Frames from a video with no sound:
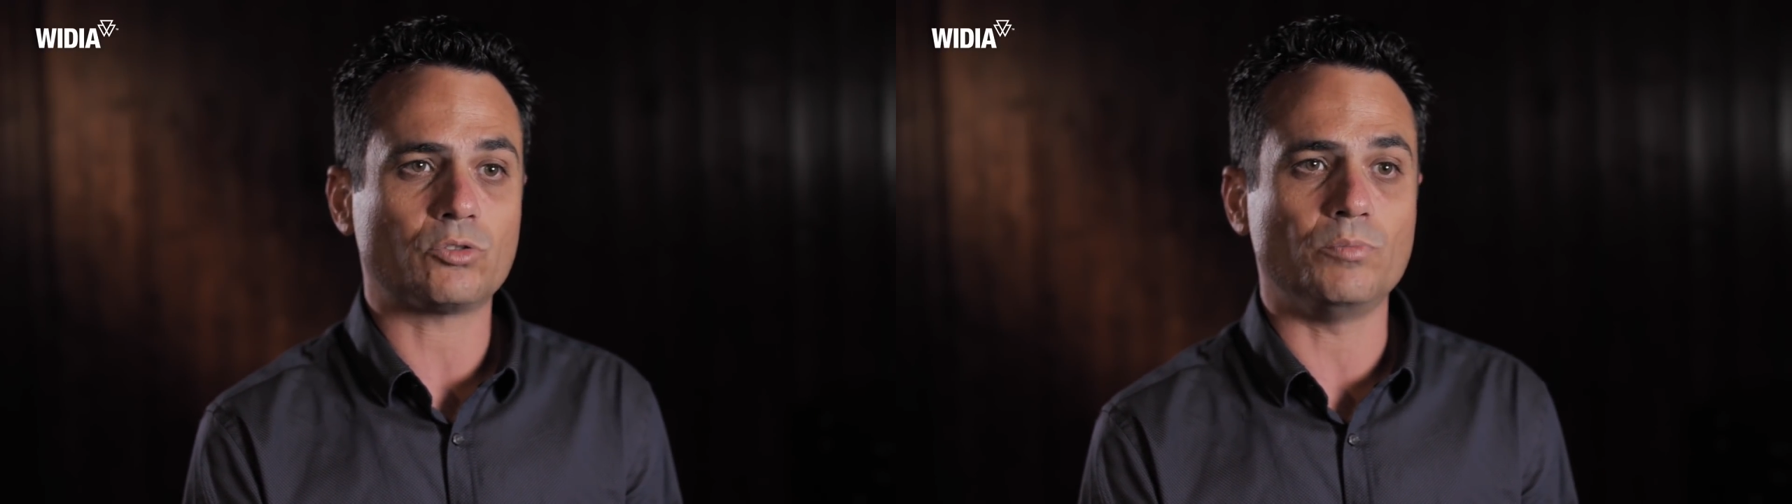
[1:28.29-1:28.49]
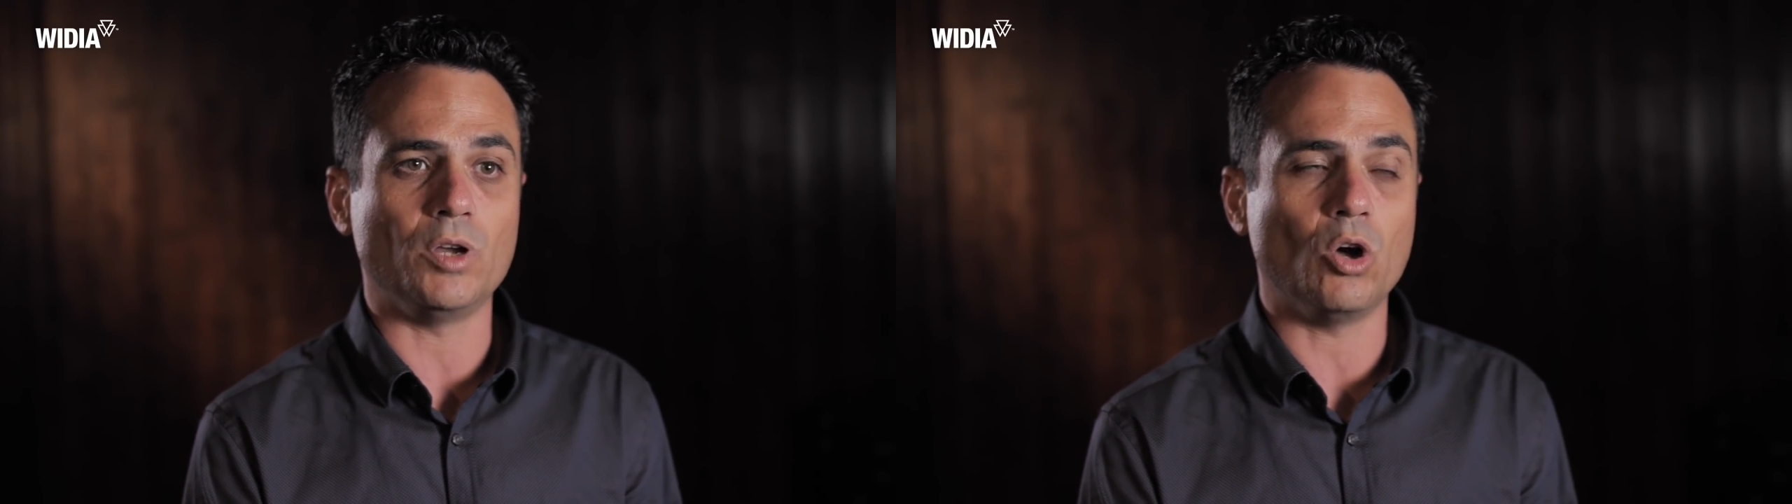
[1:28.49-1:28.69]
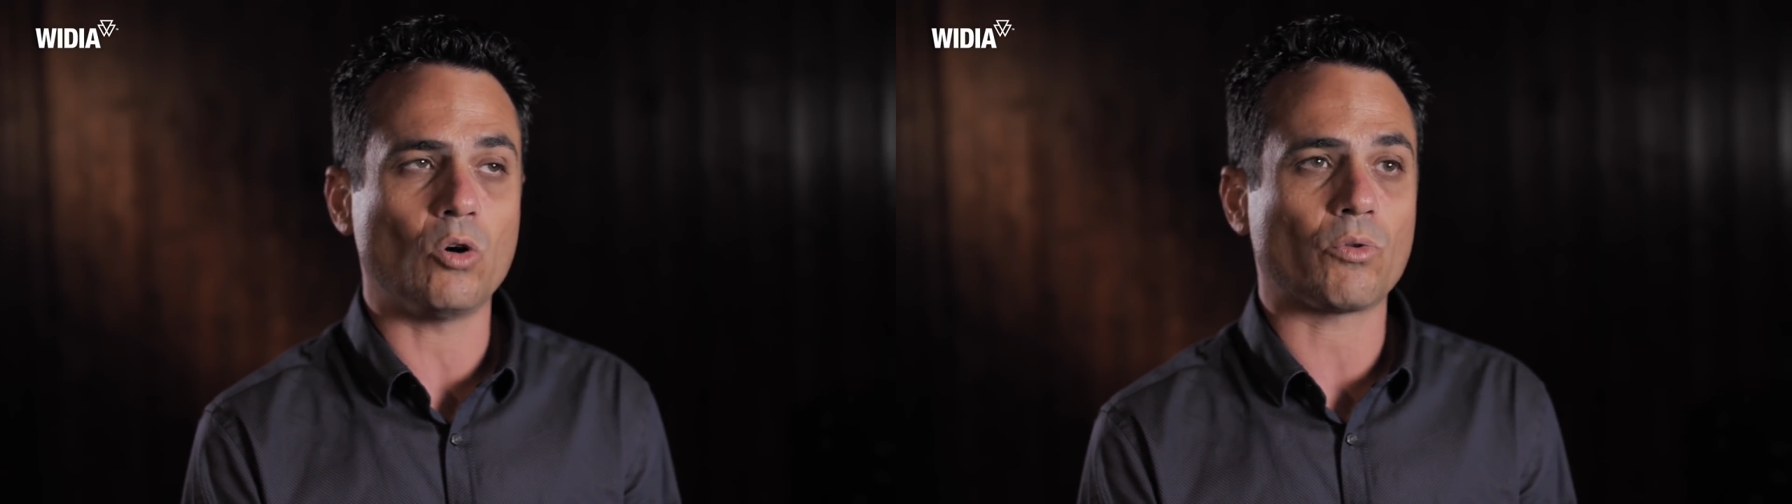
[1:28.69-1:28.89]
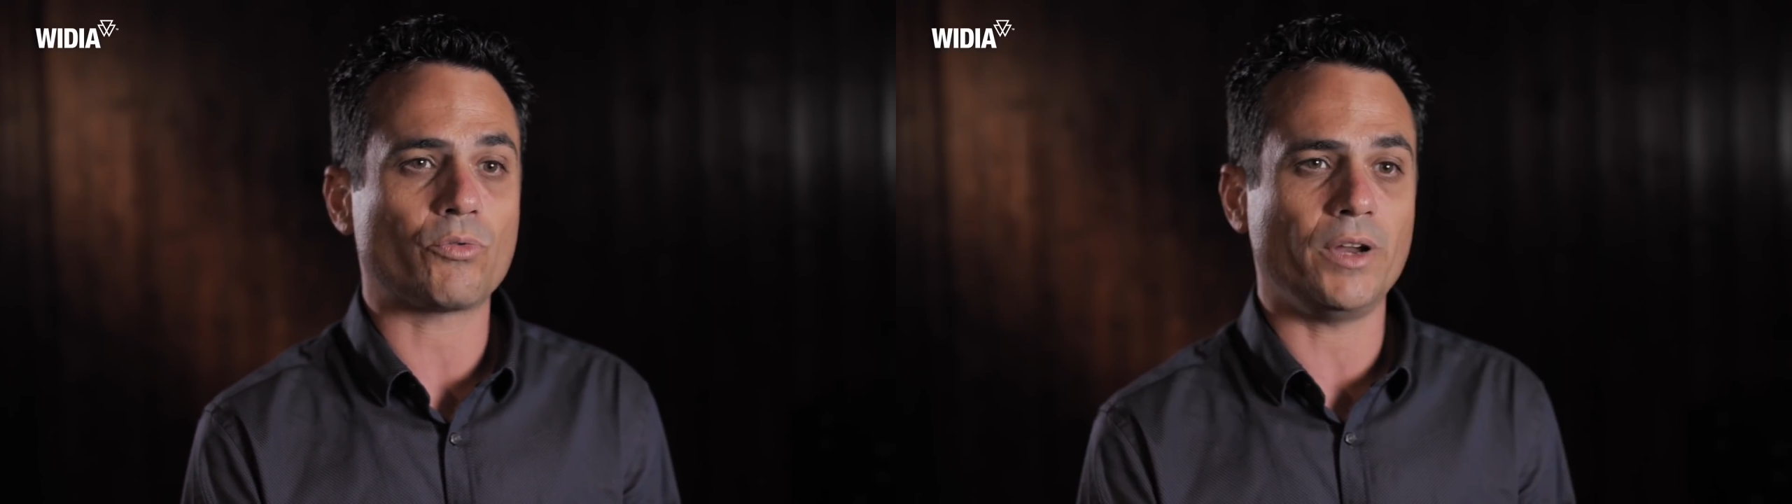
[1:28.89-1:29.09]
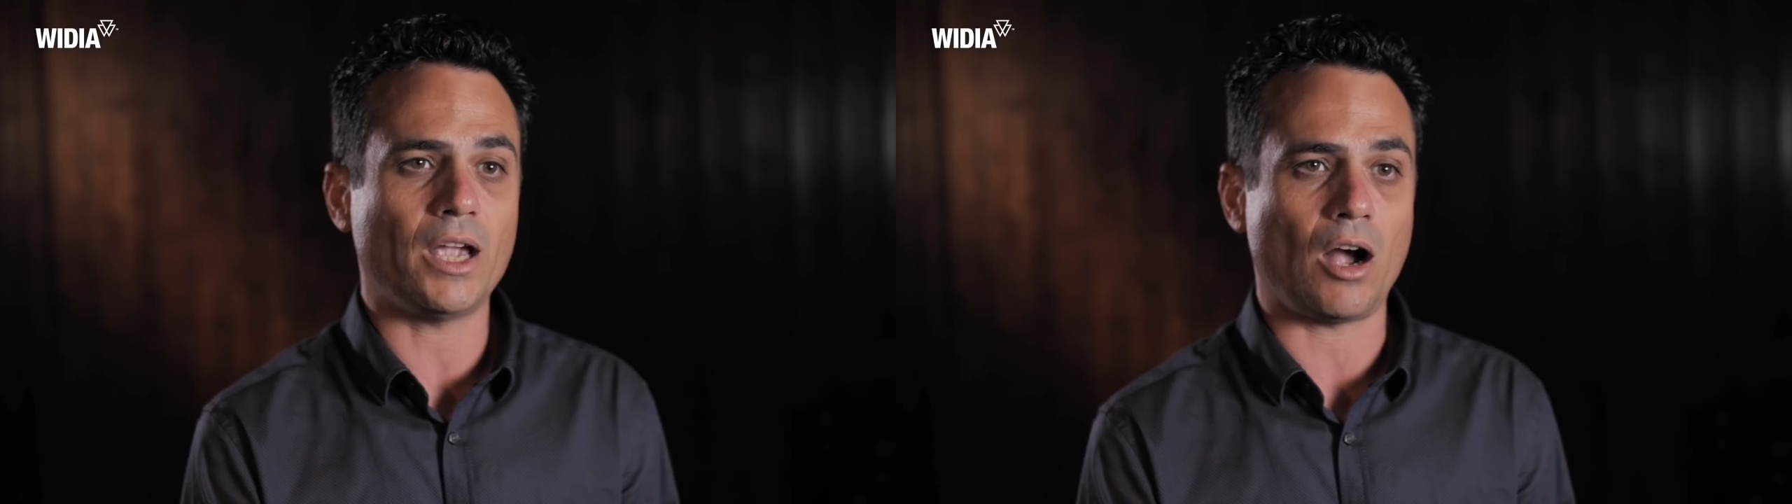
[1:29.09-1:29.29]
to below
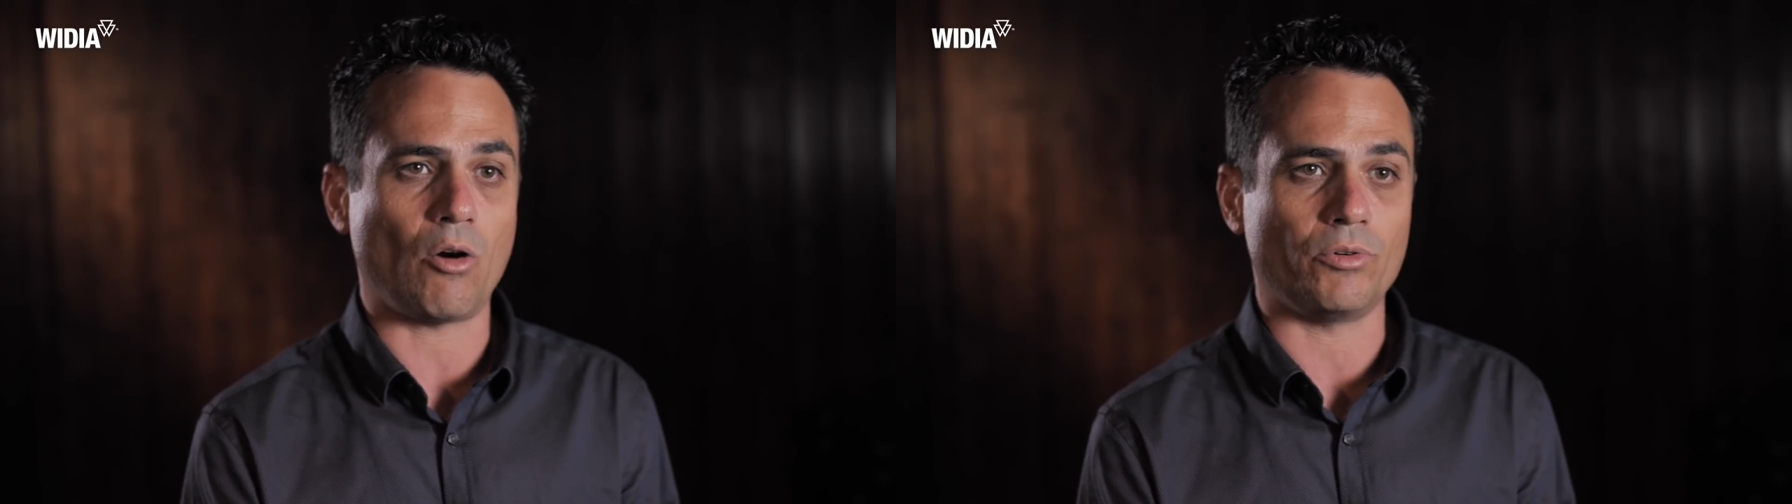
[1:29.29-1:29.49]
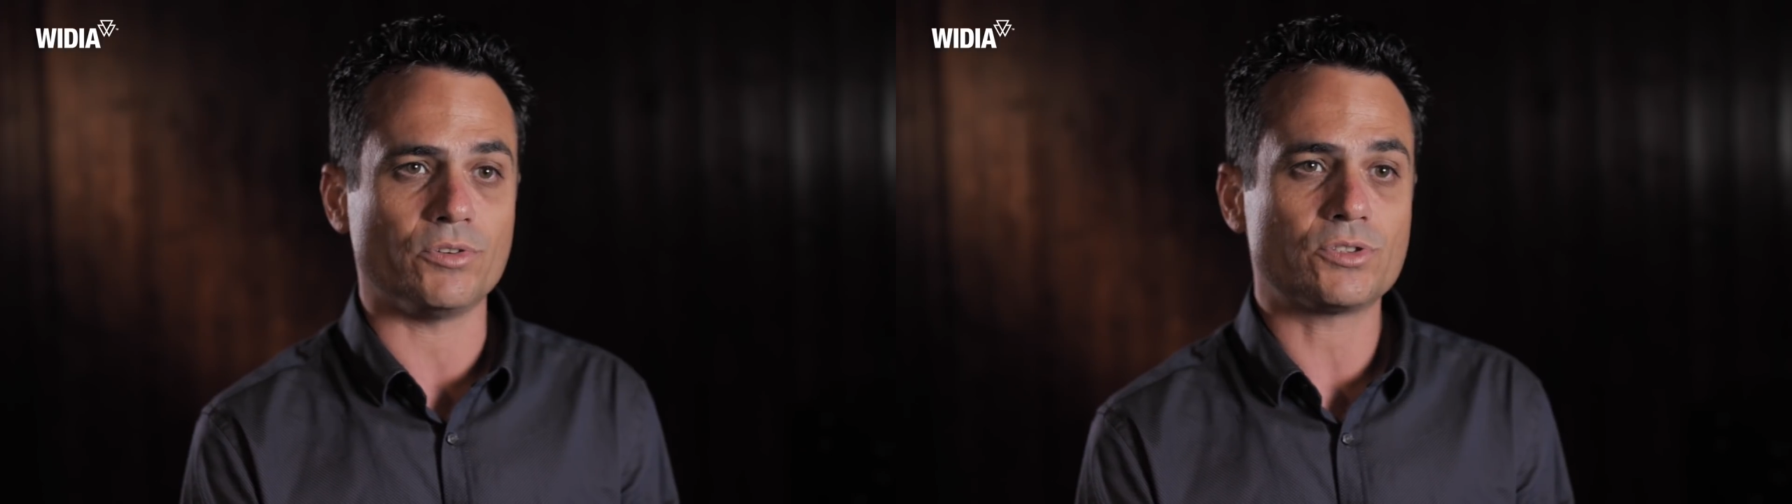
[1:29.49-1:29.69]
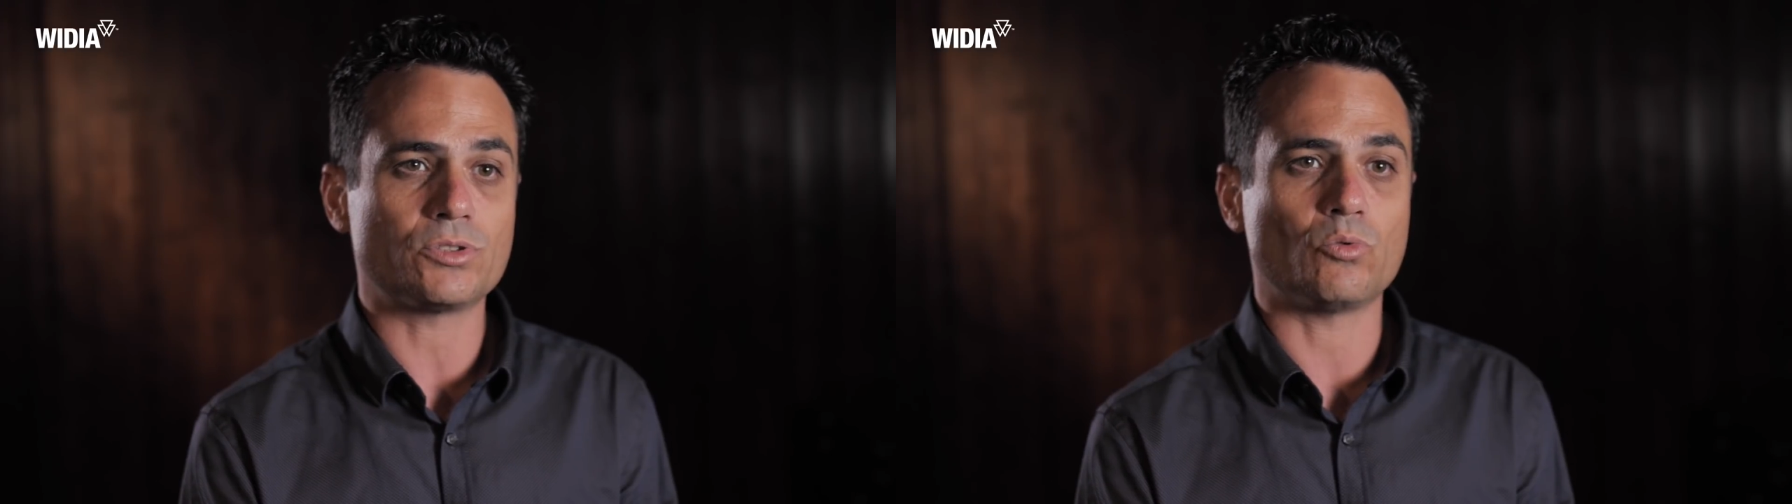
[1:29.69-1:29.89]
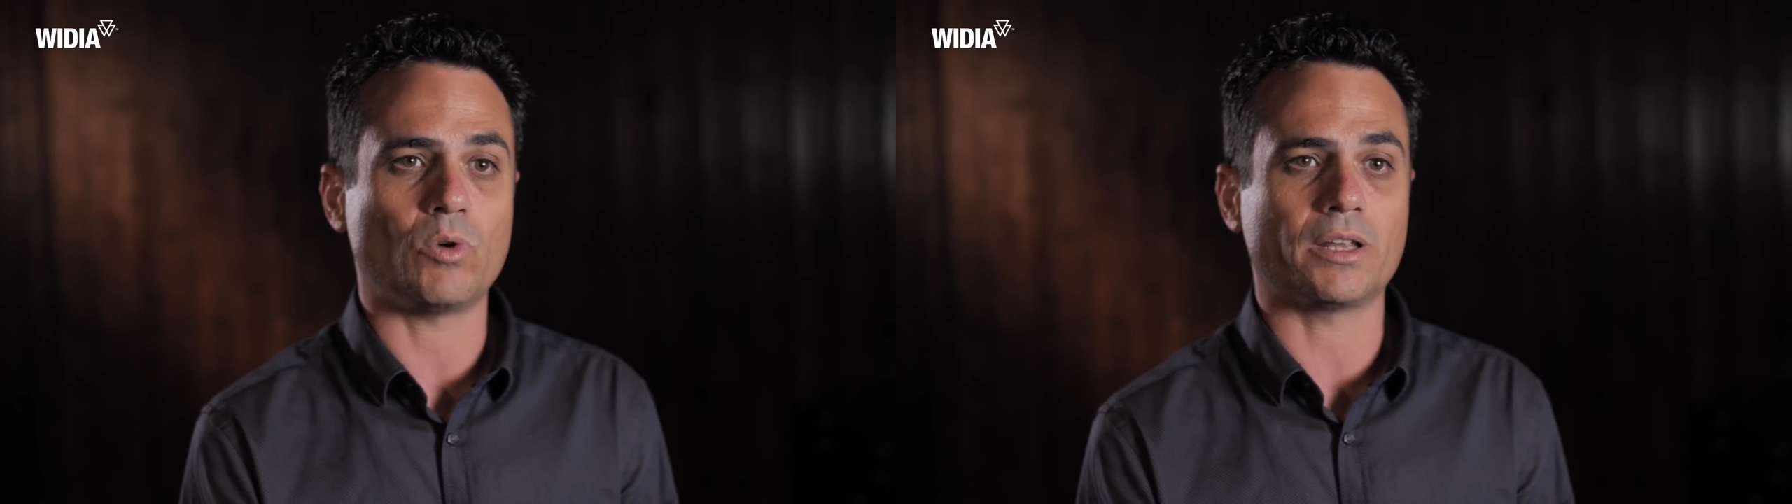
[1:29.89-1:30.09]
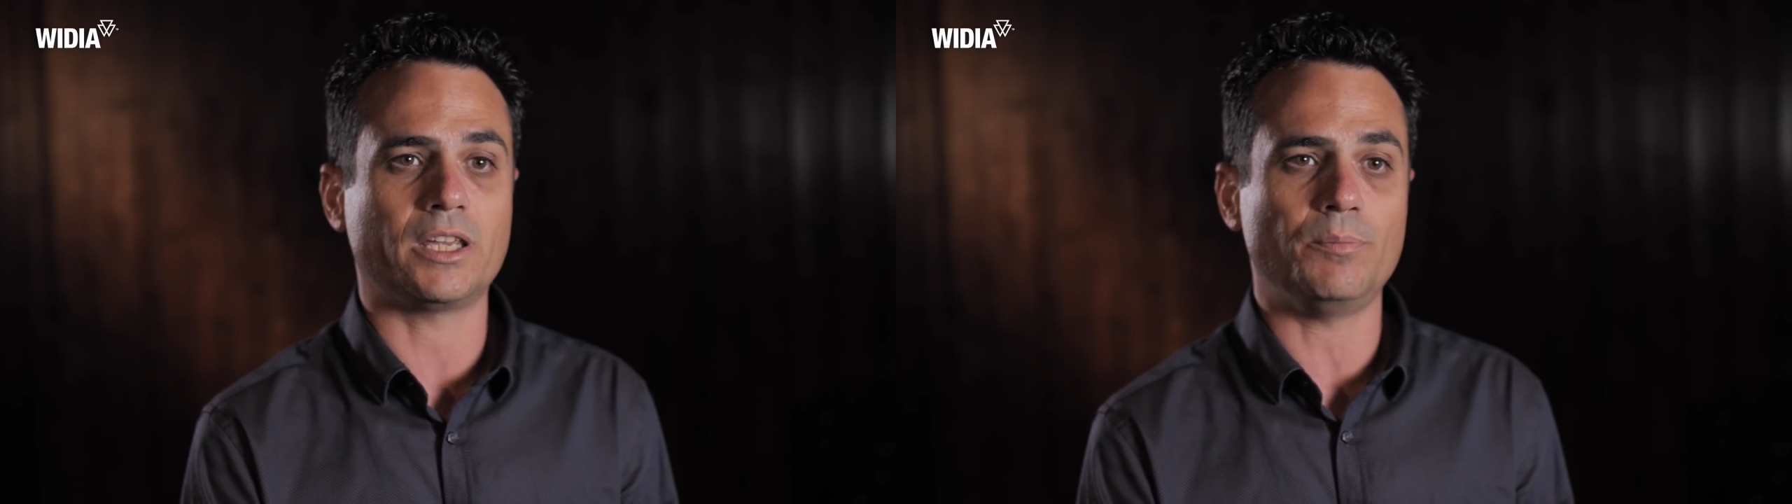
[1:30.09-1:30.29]
3 hours
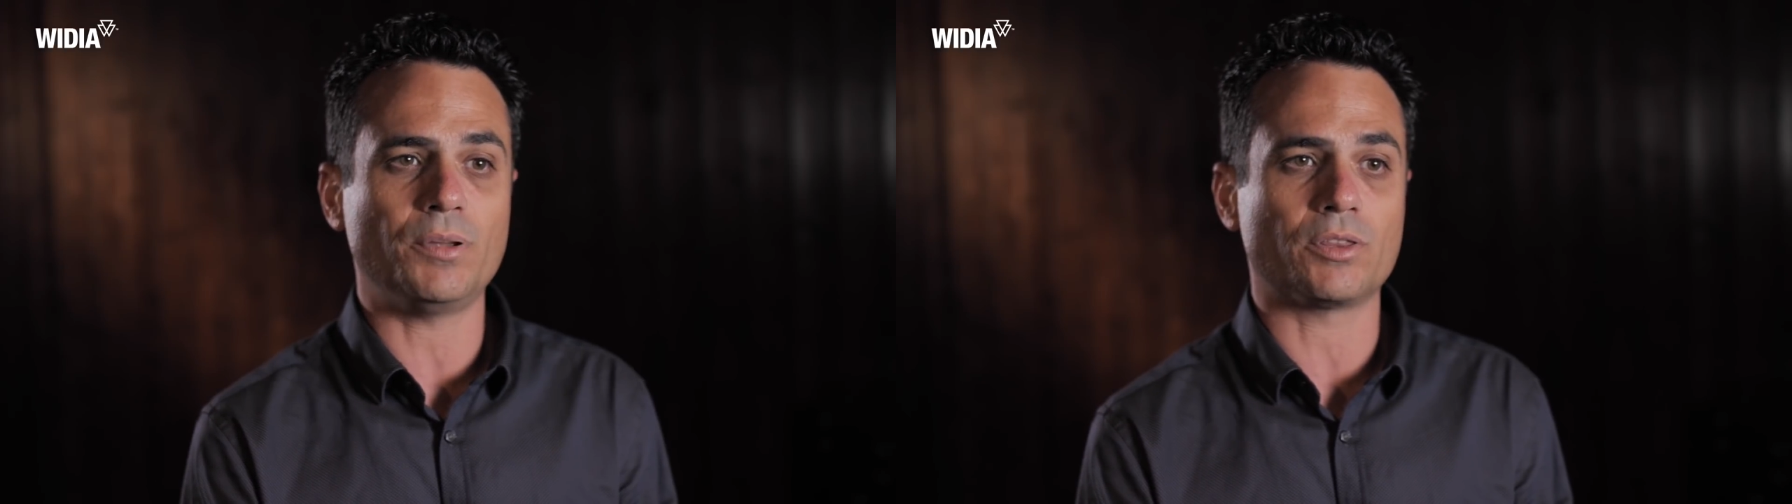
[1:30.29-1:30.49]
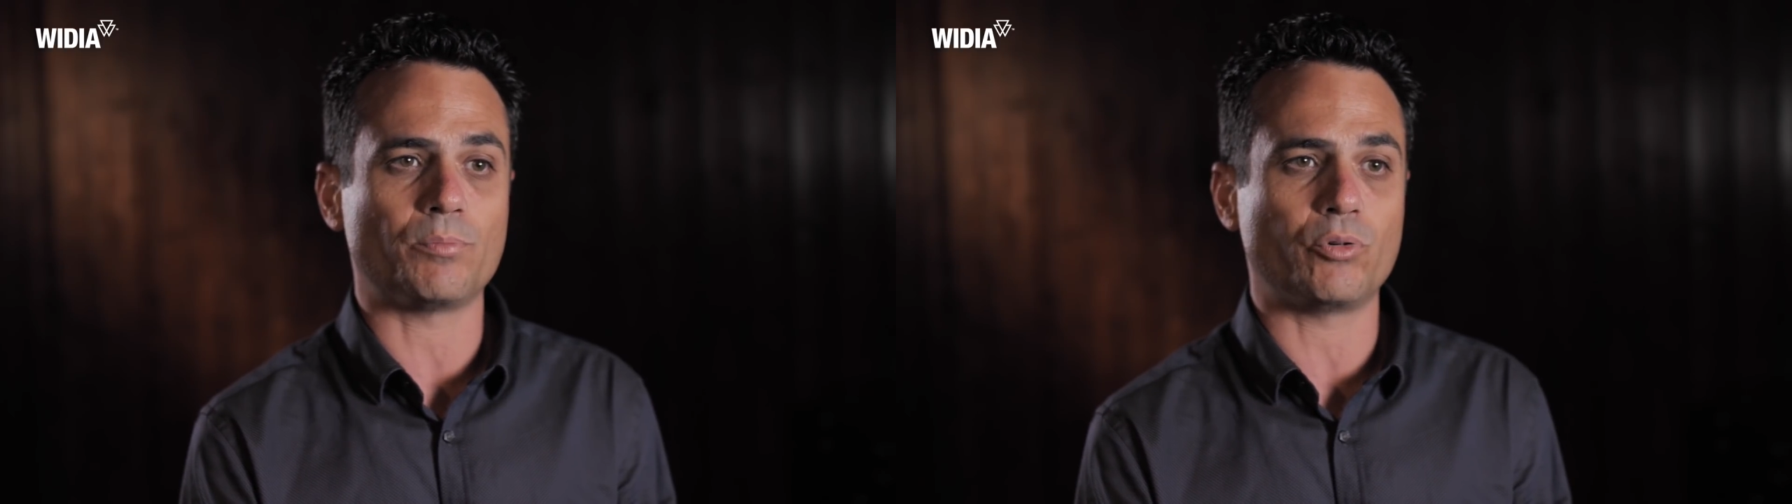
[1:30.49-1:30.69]
while keeping the